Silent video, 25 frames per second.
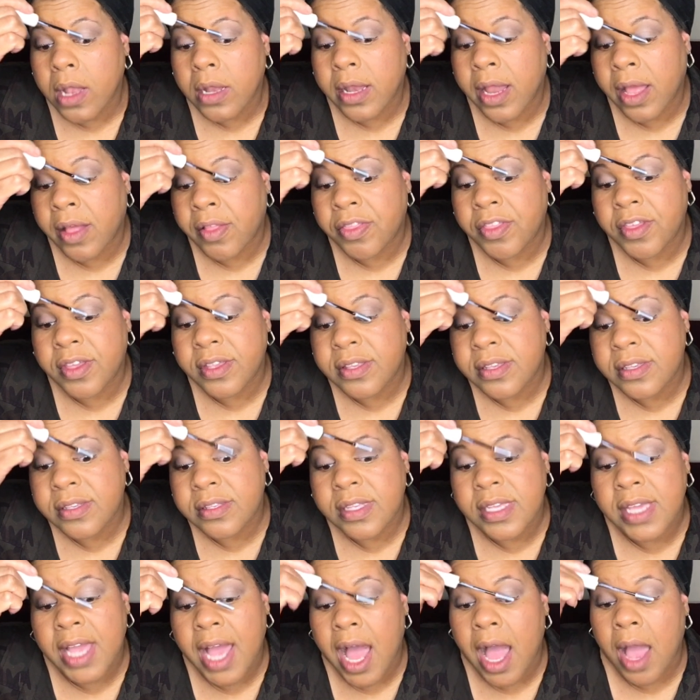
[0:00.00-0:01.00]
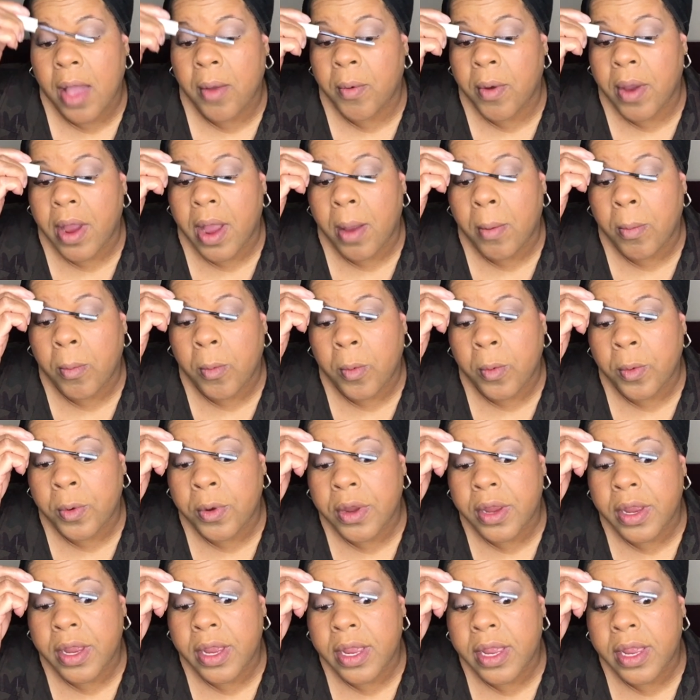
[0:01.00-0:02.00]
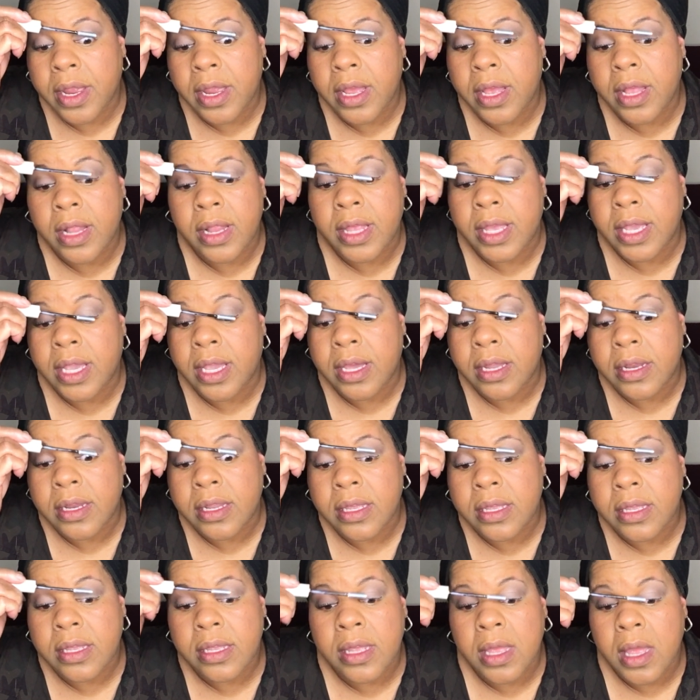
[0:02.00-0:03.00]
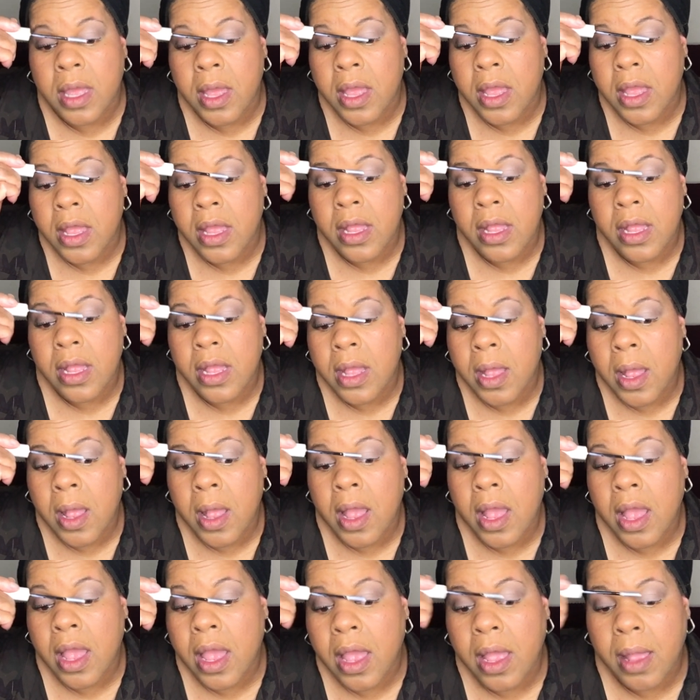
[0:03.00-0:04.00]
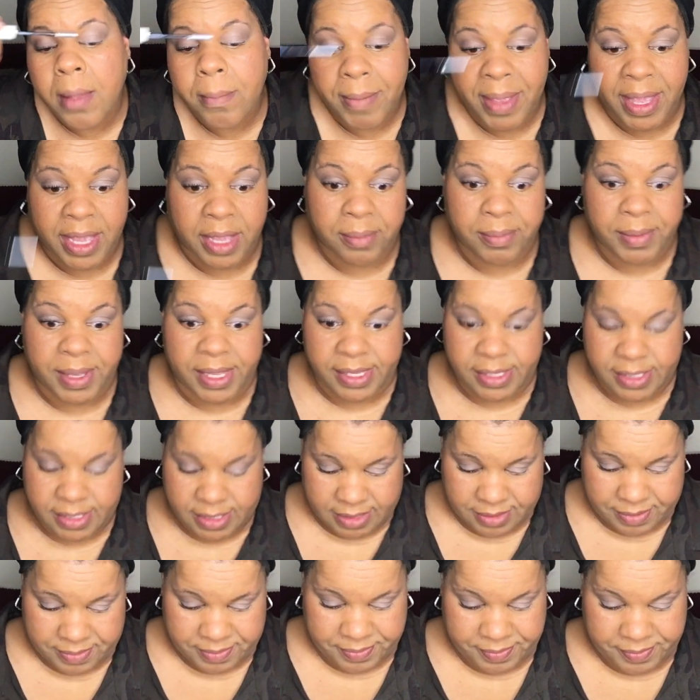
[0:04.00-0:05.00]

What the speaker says: Now this is the eye where I'm really gonna make a mess.